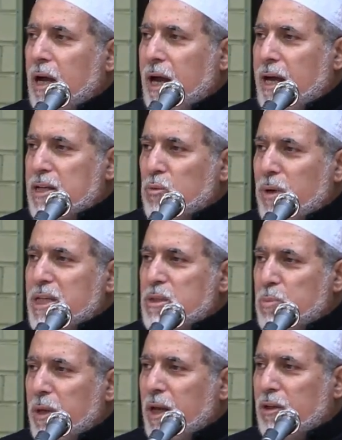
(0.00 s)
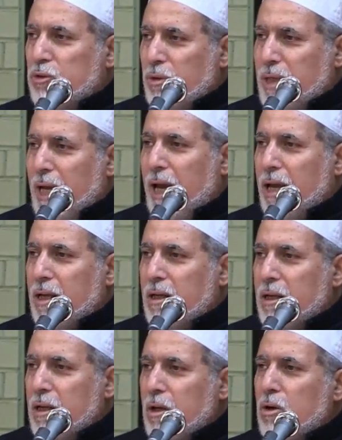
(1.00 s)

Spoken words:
as we speak today,